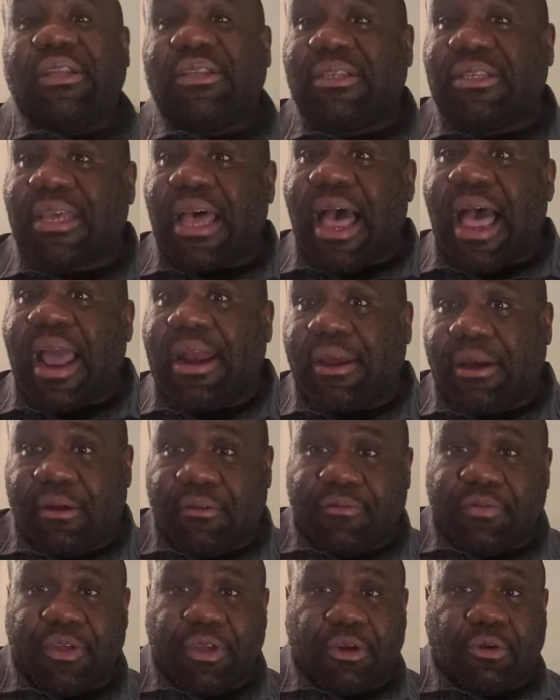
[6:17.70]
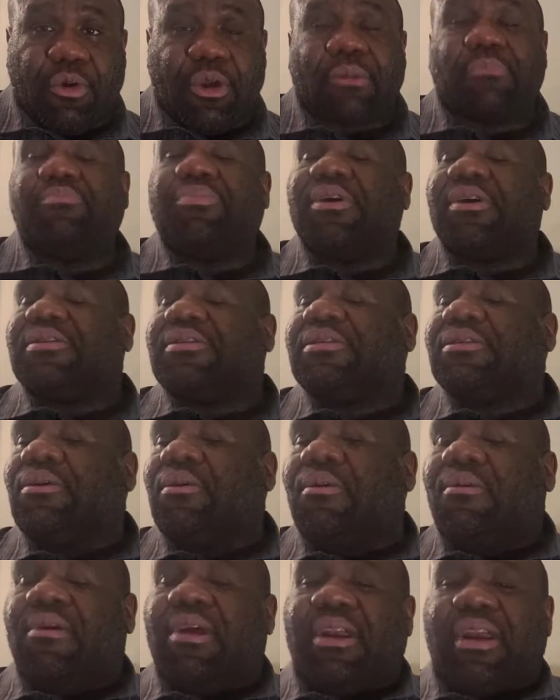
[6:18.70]
inside of the QuickBooks
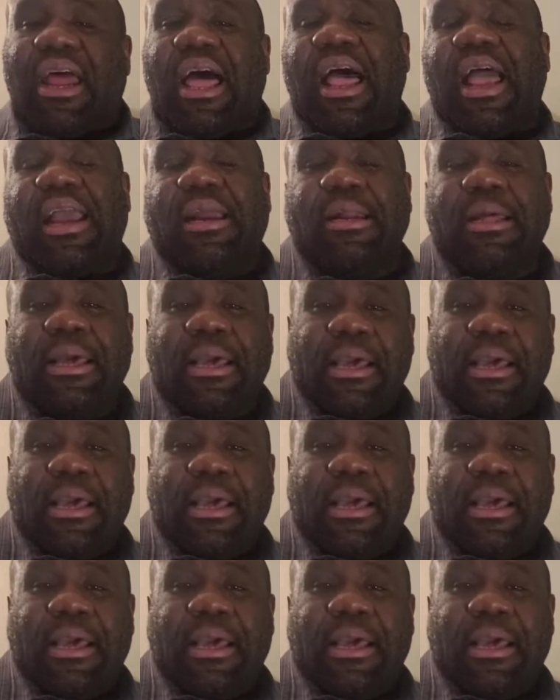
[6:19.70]
Online.